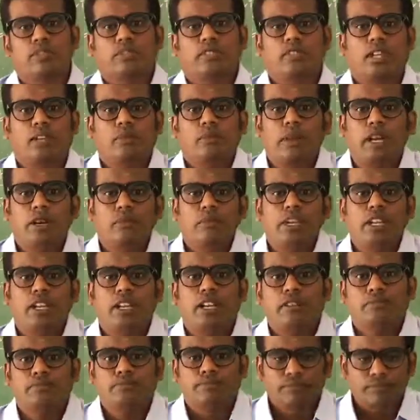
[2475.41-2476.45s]
That may be
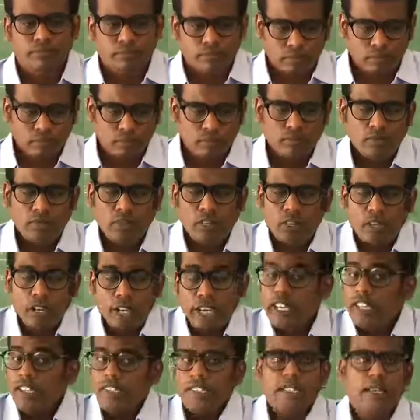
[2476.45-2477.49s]

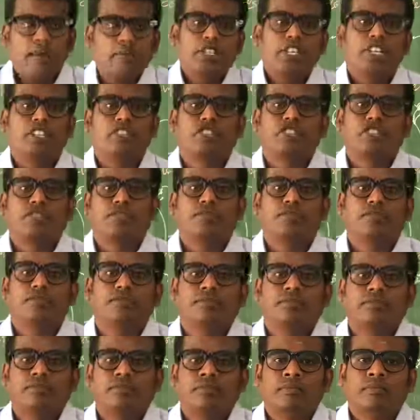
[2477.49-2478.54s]
any subject,
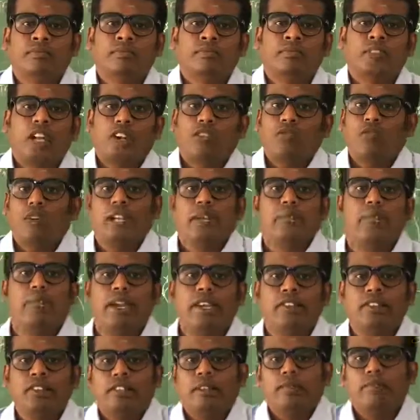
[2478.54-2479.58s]
not only my
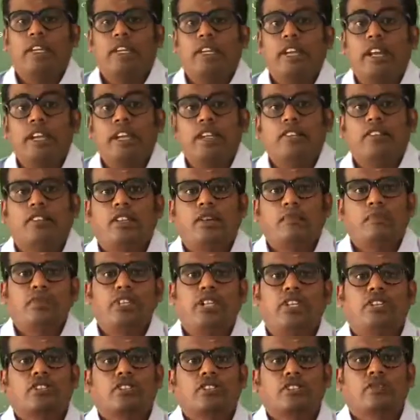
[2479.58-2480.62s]
subject, any
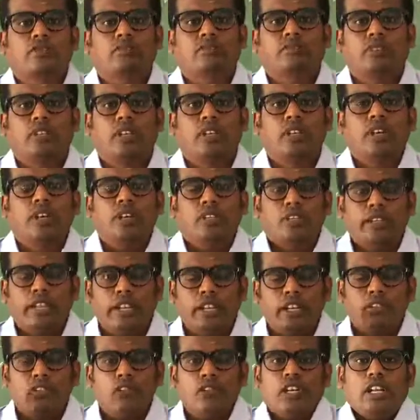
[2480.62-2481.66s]
subject.
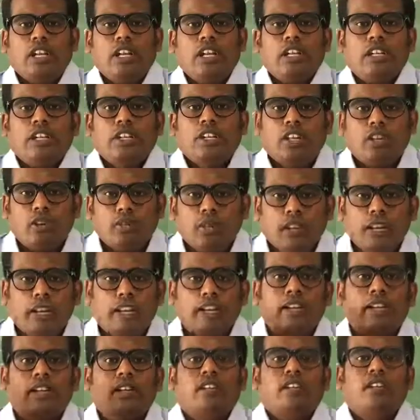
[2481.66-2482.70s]
Then only you will
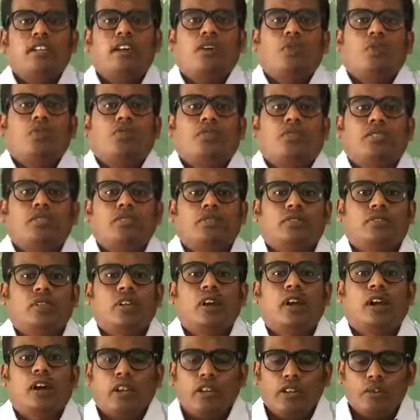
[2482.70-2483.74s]
get doubts
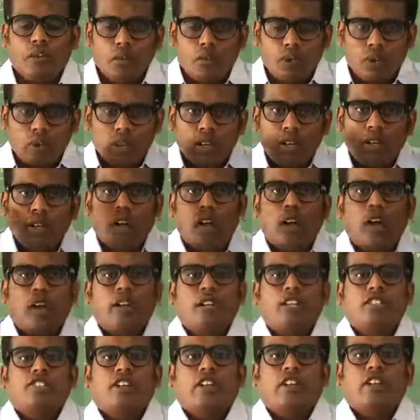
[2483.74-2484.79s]
and you will
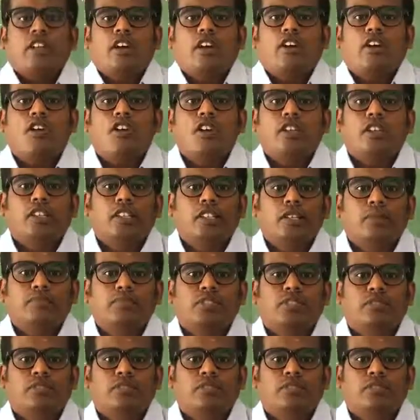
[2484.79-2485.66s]
understand the concept.